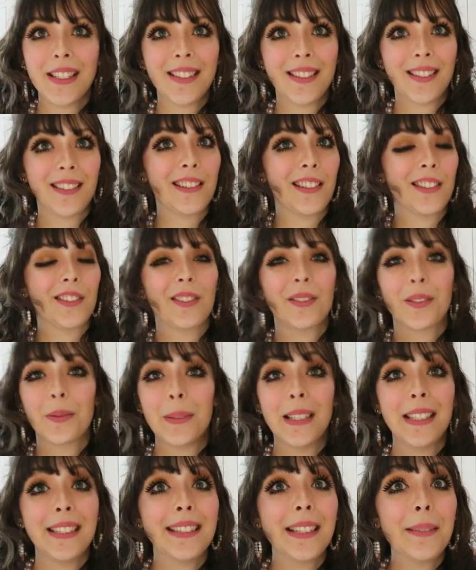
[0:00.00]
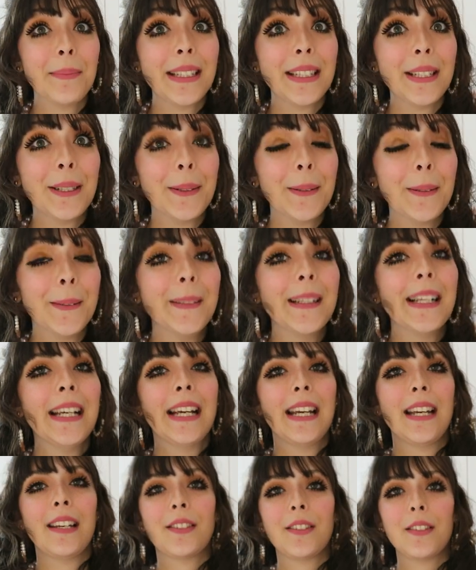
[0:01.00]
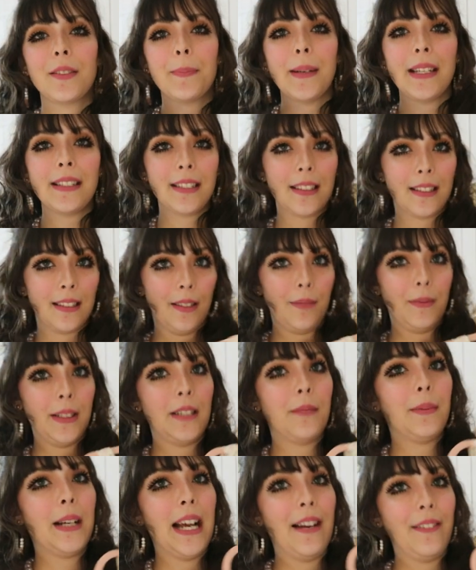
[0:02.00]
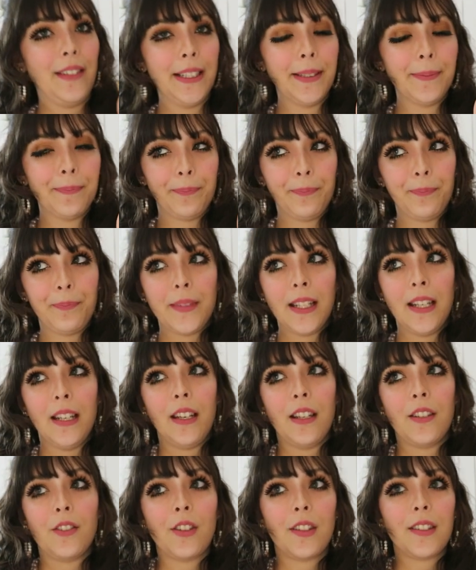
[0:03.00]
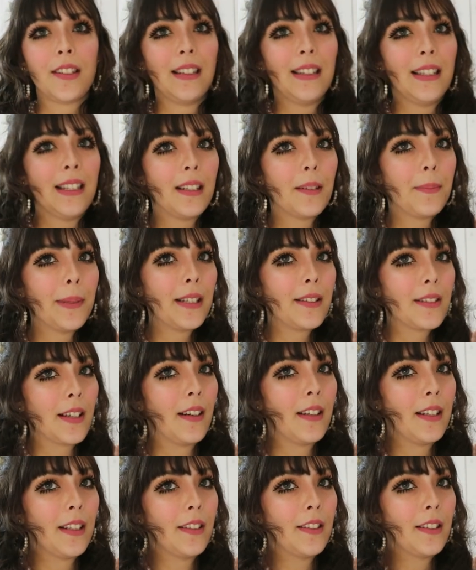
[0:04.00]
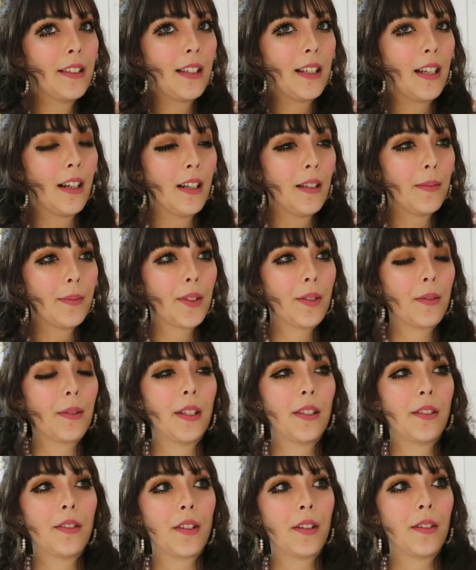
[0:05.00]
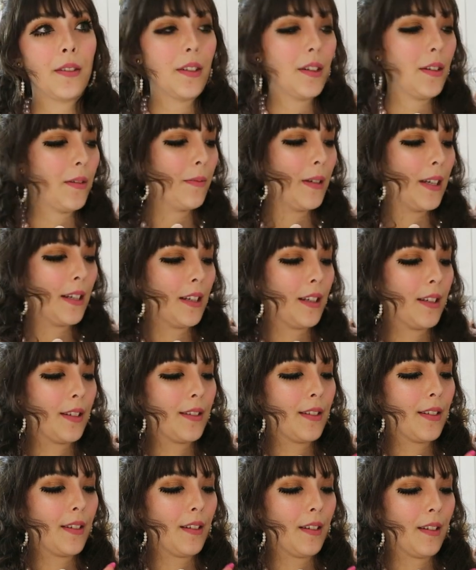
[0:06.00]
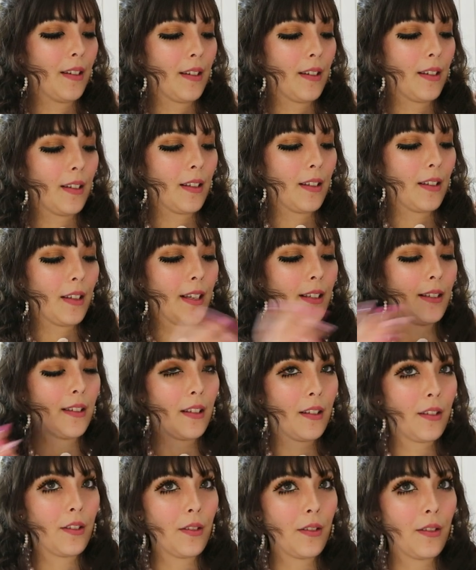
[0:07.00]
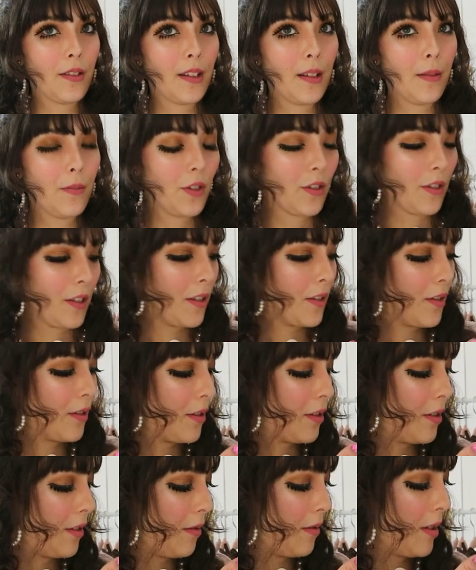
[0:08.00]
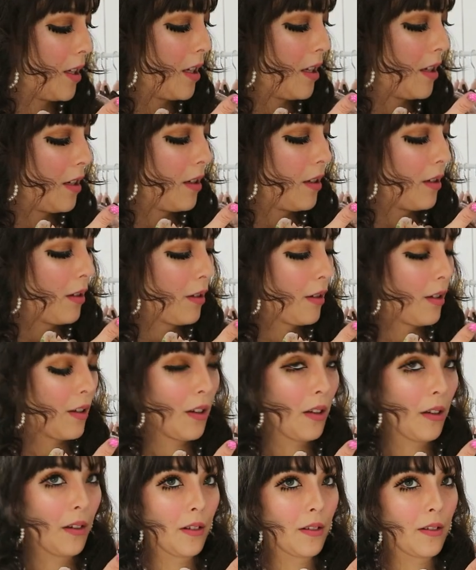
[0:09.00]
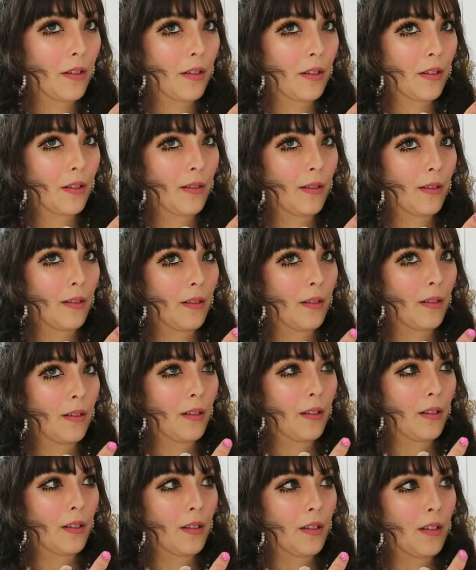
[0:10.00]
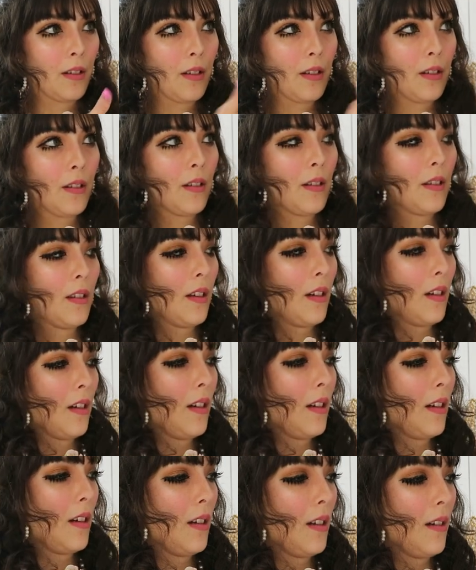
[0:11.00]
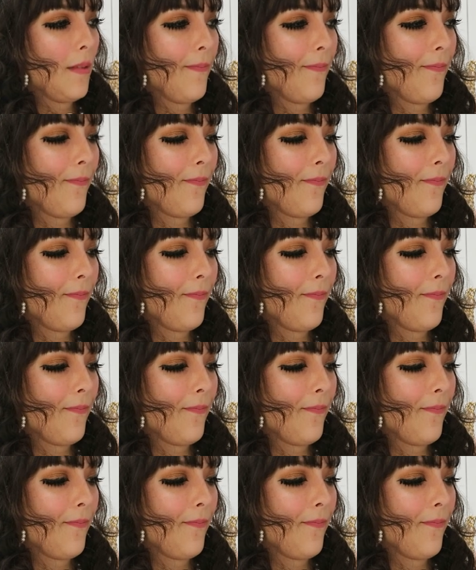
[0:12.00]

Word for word: any suggestions, please let me know. It's just basically when I wear it, it's just a little bit tight under the arms so I don't know whether to like take it to a seamstress to cut the